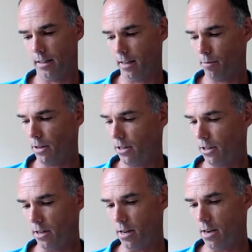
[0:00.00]
Let me
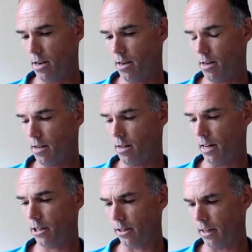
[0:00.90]
see.
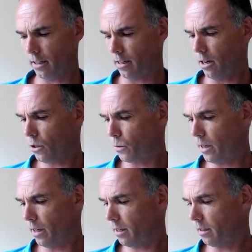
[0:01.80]
It starts out
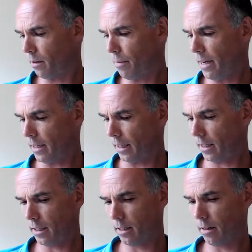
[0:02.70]
with the
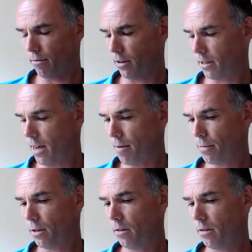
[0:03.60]
basics. For
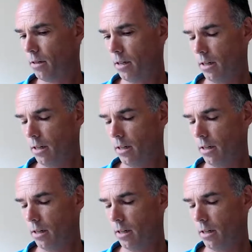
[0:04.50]
example,